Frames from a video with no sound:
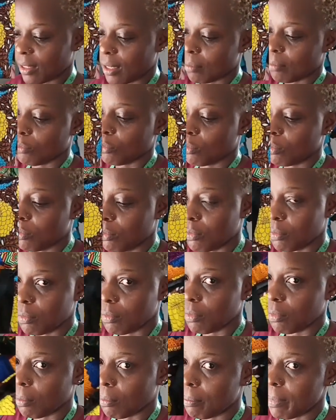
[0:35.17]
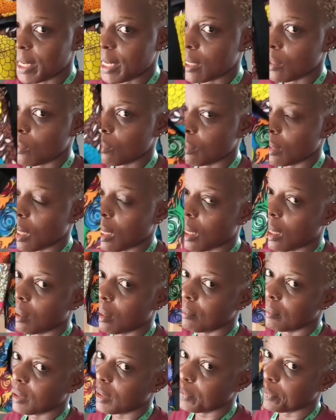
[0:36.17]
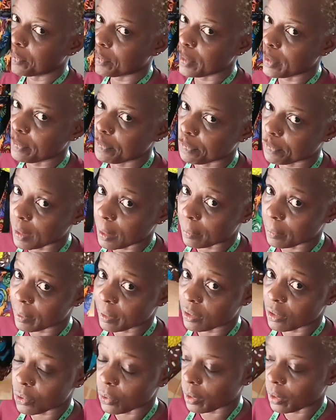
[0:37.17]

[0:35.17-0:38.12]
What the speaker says: I'm making different fabrics.